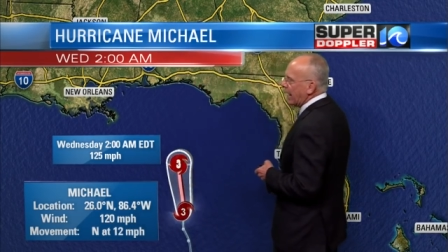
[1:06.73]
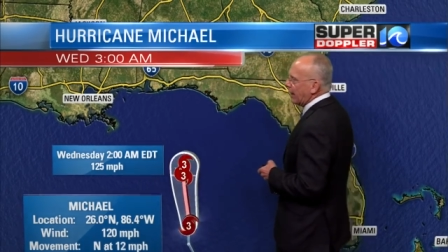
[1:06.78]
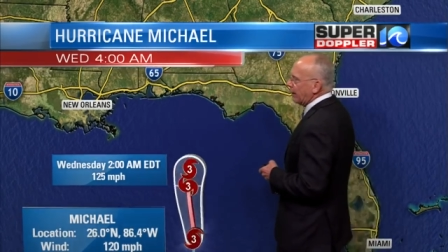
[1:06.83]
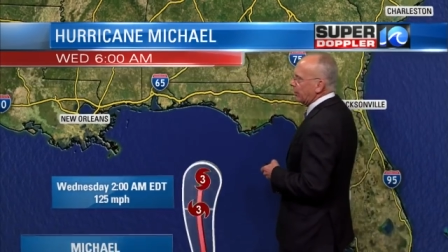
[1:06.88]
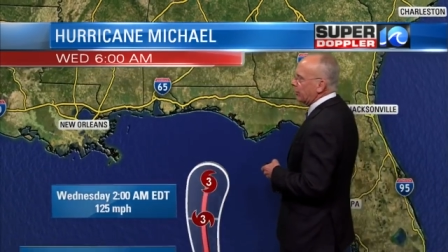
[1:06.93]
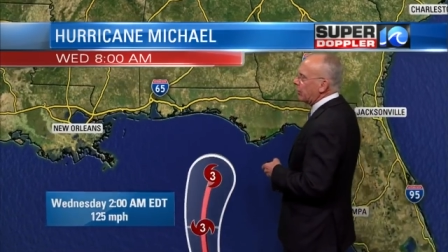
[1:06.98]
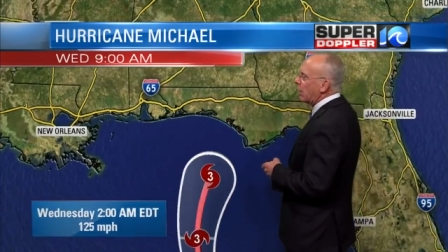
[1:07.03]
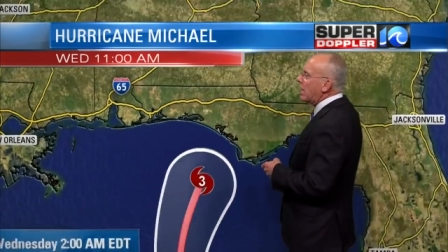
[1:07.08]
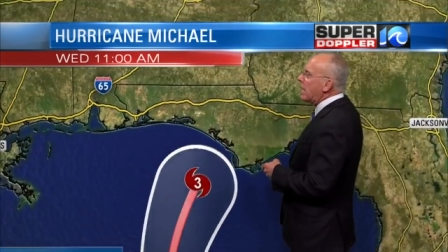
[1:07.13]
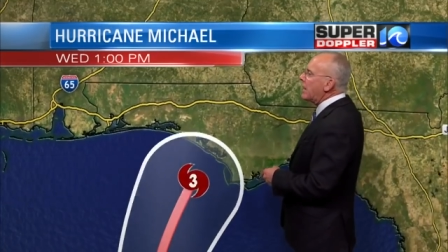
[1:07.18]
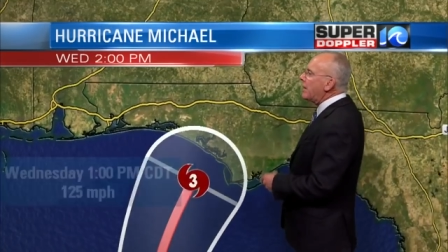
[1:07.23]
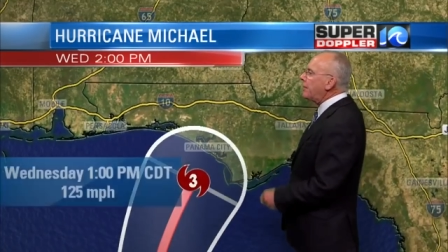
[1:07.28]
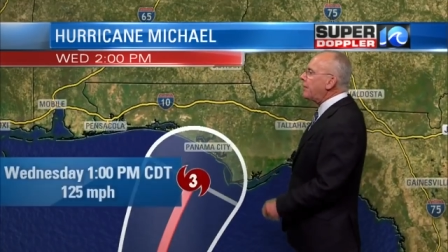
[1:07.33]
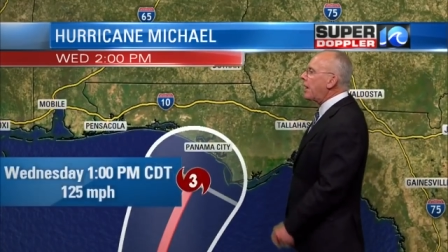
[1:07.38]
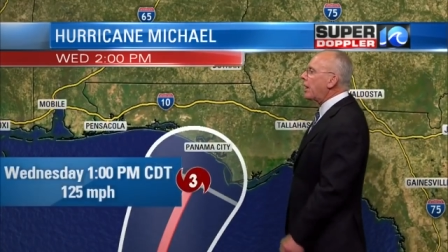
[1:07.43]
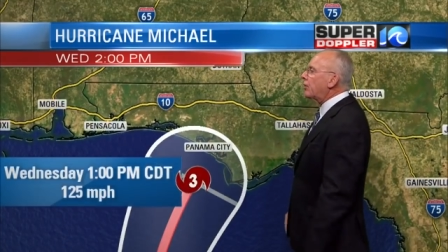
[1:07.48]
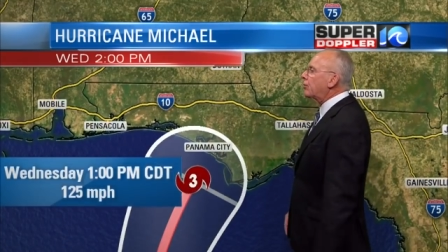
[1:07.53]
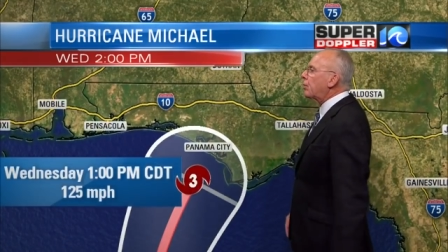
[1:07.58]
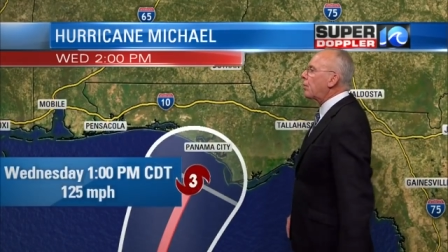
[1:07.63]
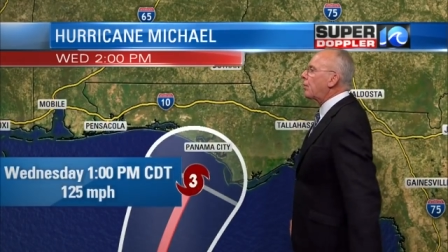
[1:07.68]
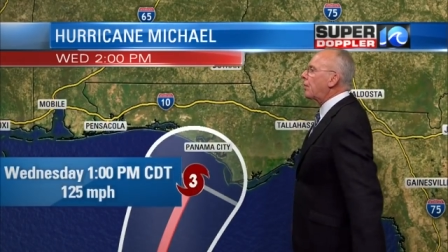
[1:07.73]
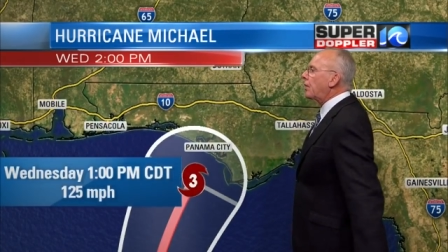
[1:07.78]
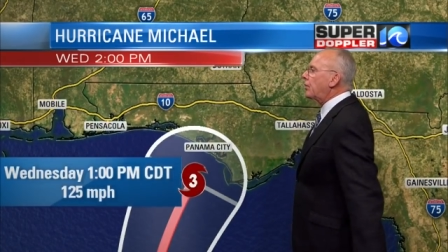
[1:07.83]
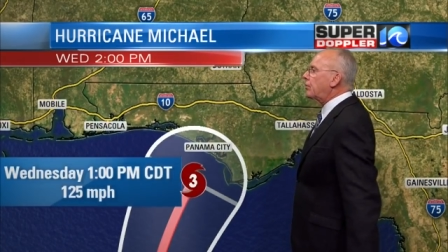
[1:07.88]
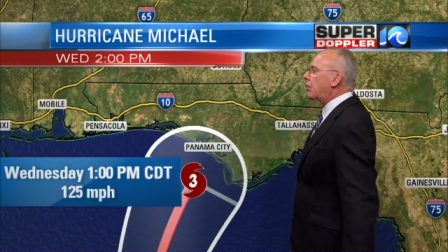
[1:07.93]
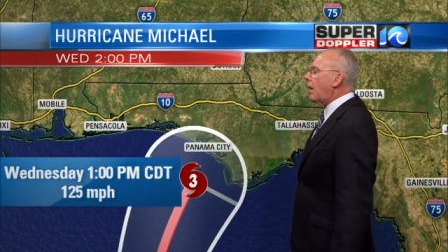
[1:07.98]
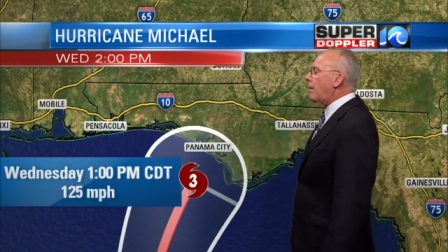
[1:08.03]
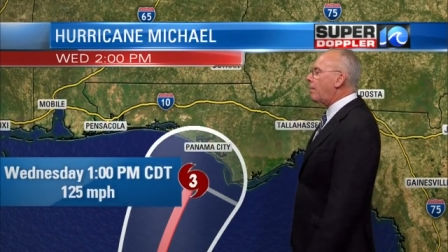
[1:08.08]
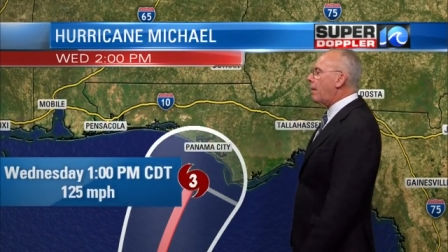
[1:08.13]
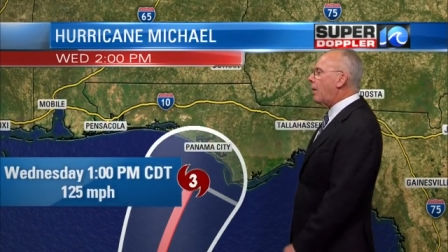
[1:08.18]
hours. There's where
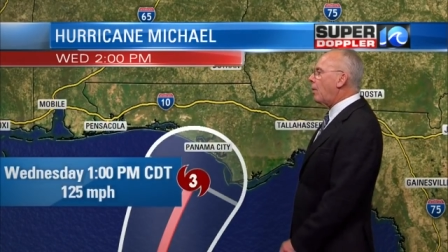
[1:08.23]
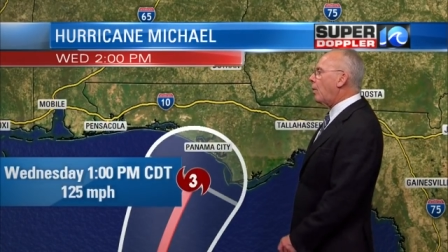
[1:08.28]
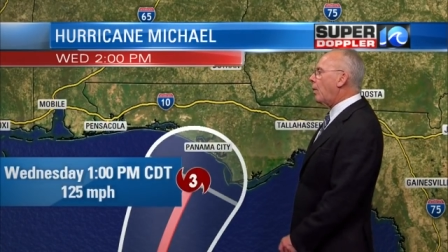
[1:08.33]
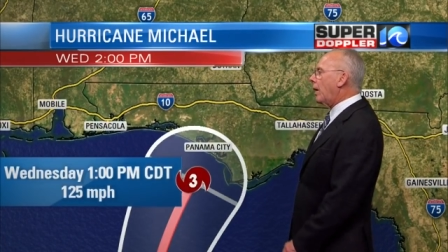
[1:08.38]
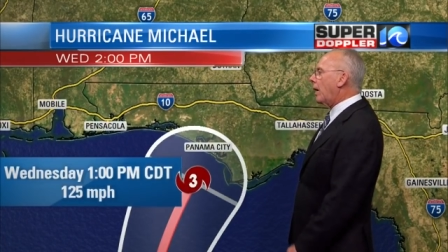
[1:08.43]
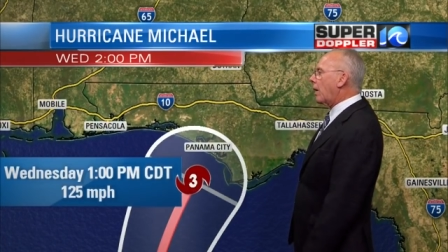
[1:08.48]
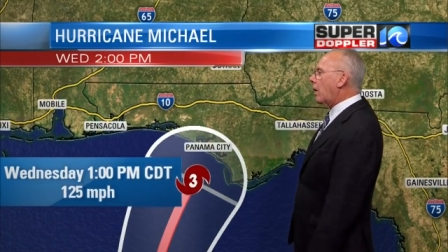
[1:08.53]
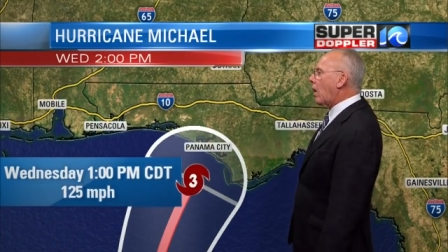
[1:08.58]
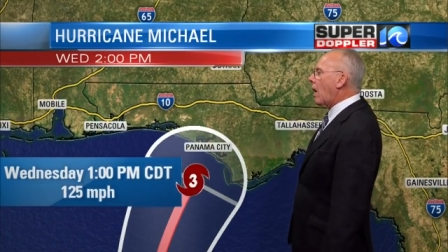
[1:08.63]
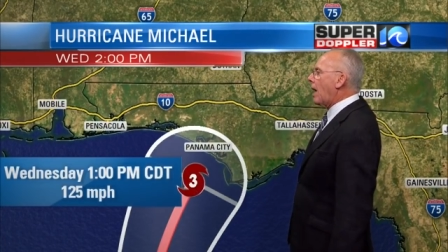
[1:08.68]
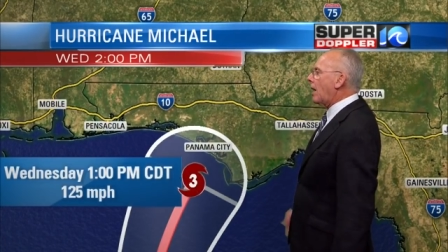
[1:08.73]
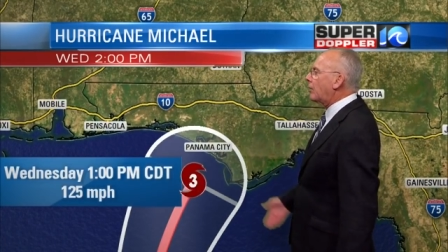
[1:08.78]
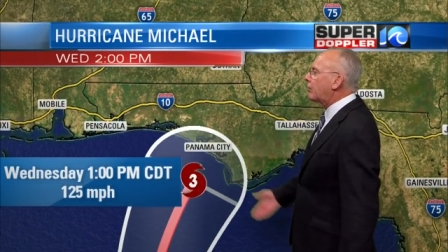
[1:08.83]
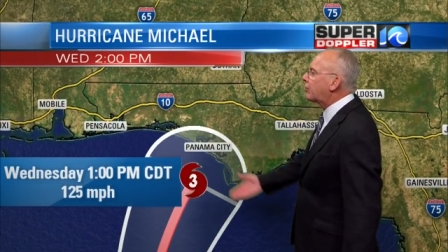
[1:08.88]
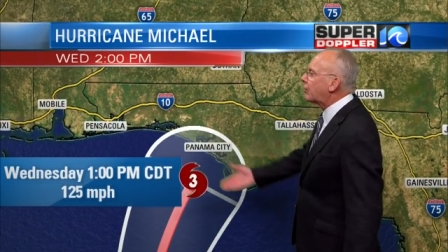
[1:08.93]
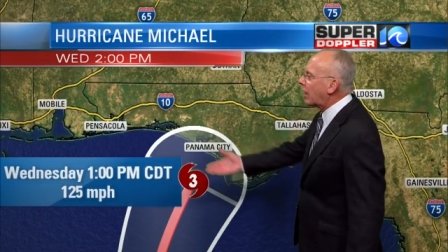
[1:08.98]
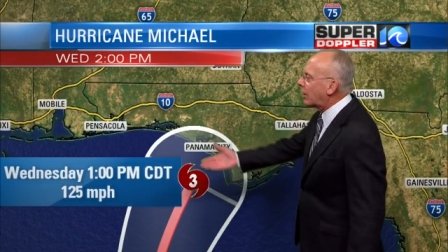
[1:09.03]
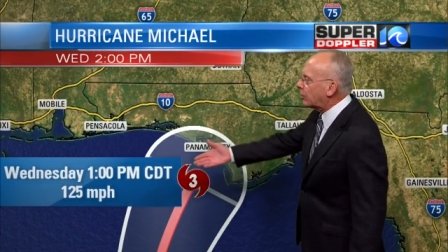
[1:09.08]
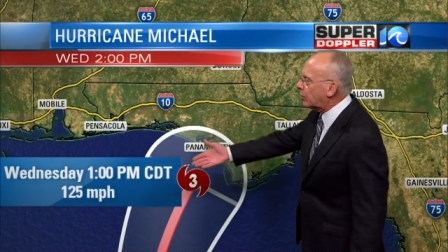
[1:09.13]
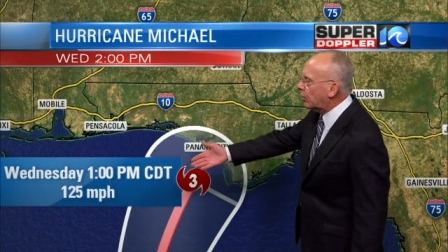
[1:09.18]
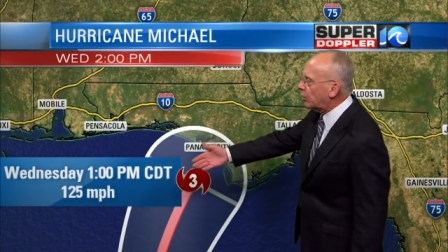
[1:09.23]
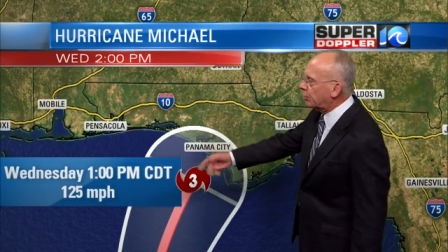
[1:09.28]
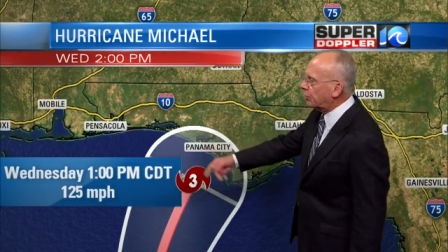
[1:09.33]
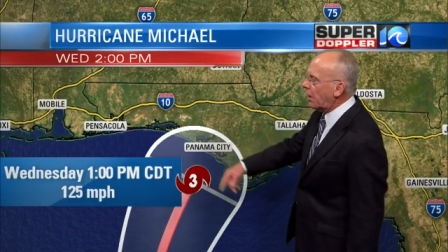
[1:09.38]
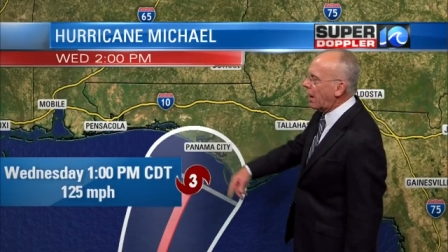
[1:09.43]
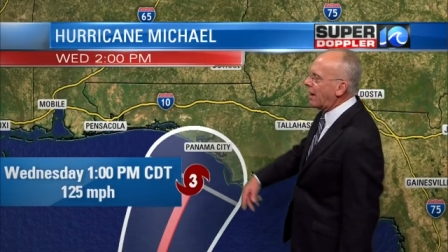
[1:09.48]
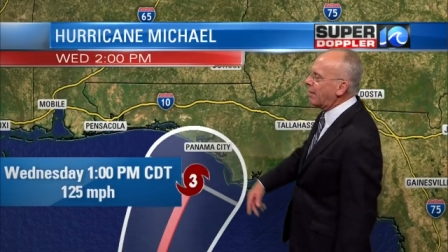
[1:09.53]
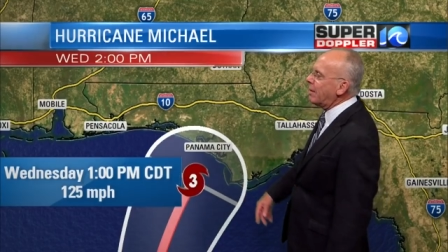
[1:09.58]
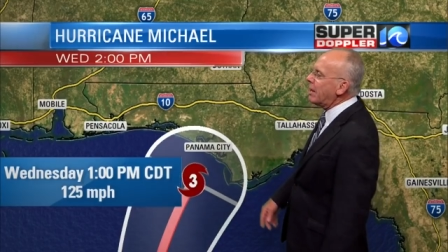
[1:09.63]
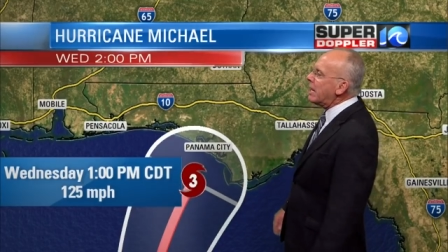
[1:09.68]
things are by 1 o'clock Central
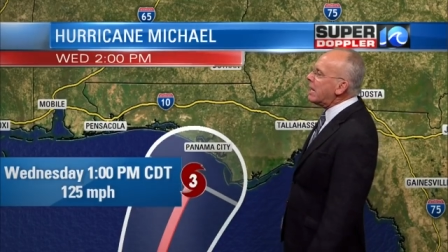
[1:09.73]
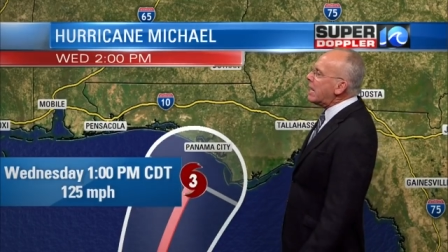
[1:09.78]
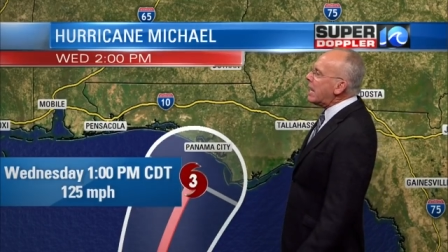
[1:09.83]
Time